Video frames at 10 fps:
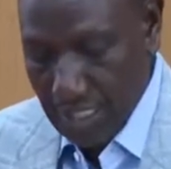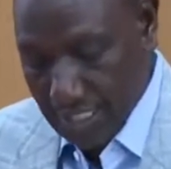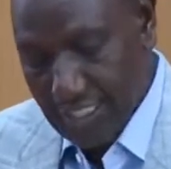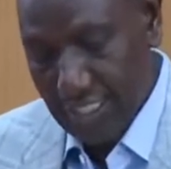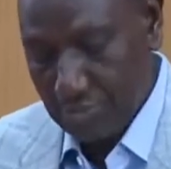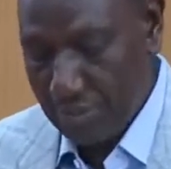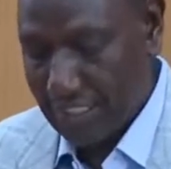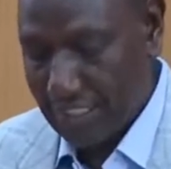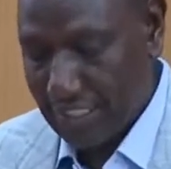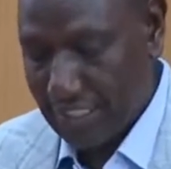It is
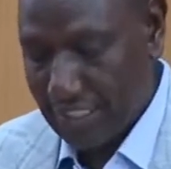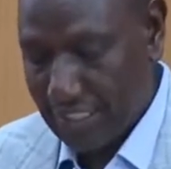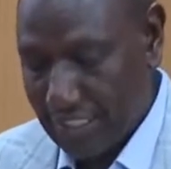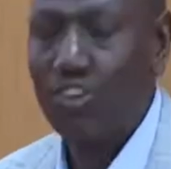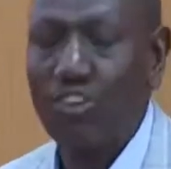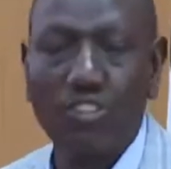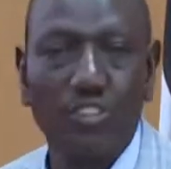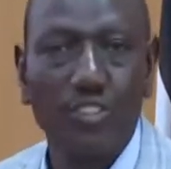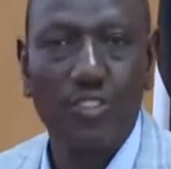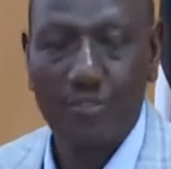expected that high
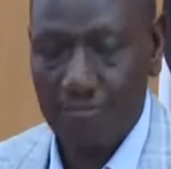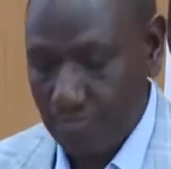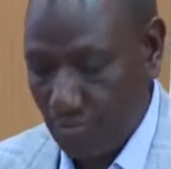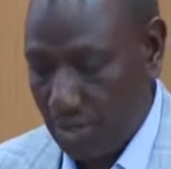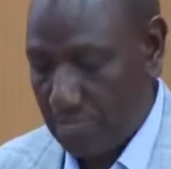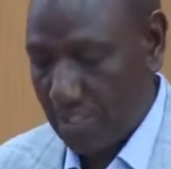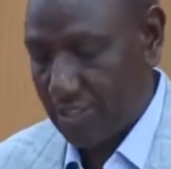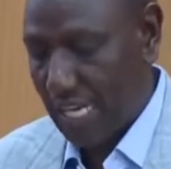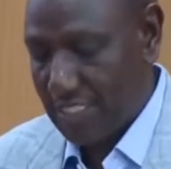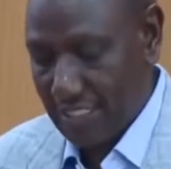costs will be
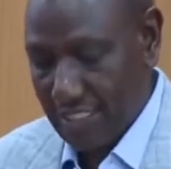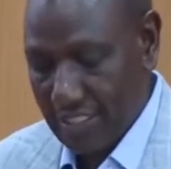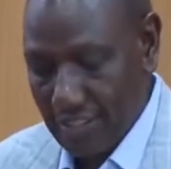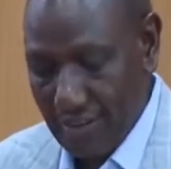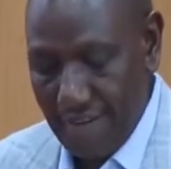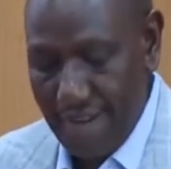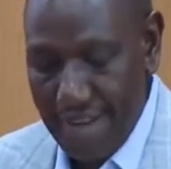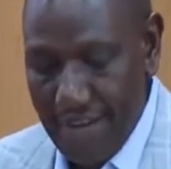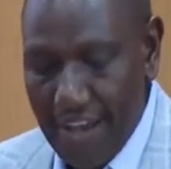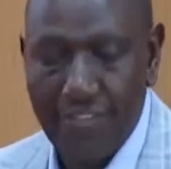cited
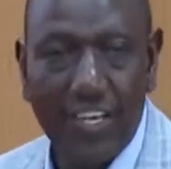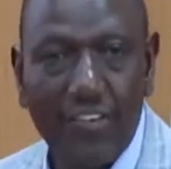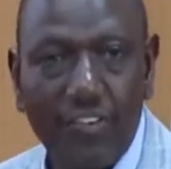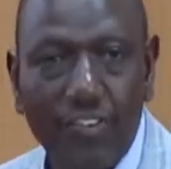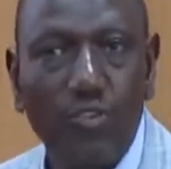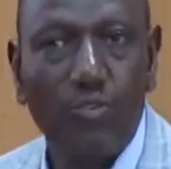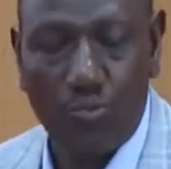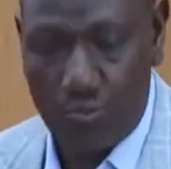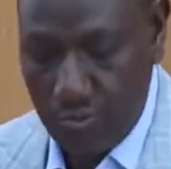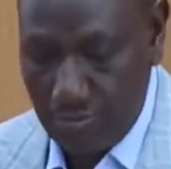as the
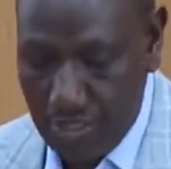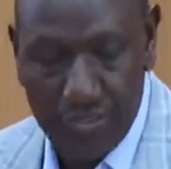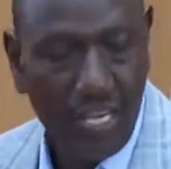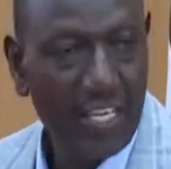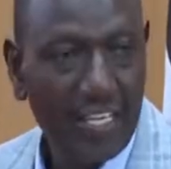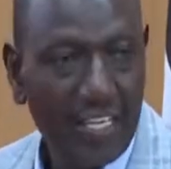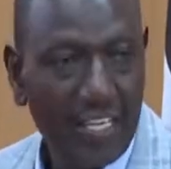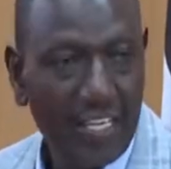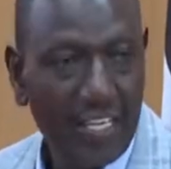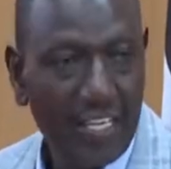excuse, because I
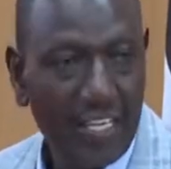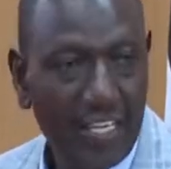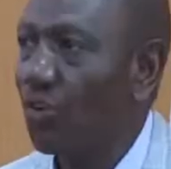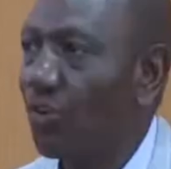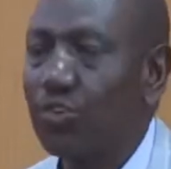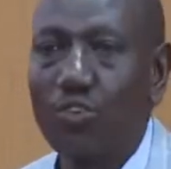keep hearing, oh, we